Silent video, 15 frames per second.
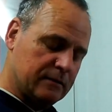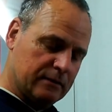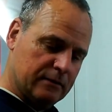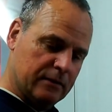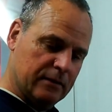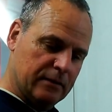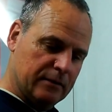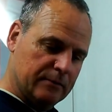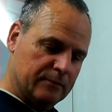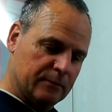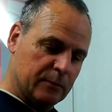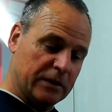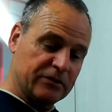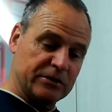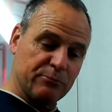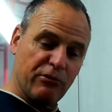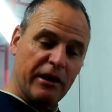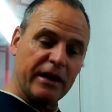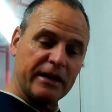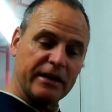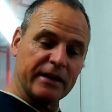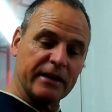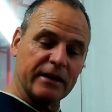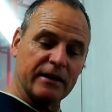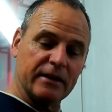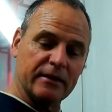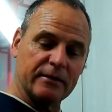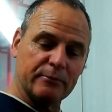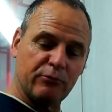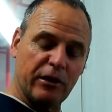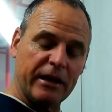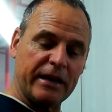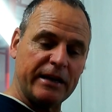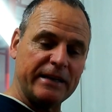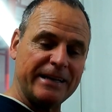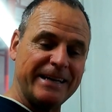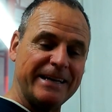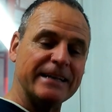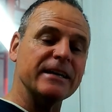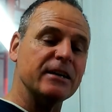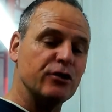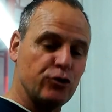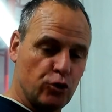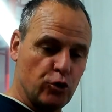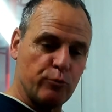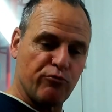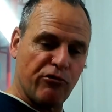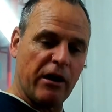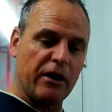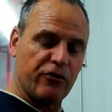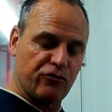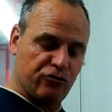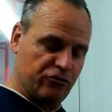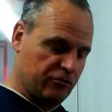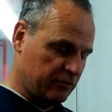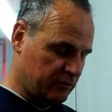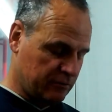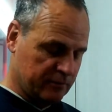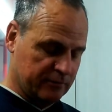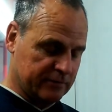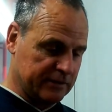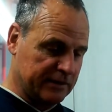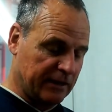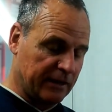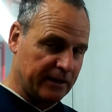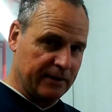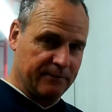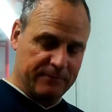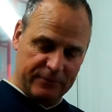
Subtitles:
We're actually breaking in a new brush today.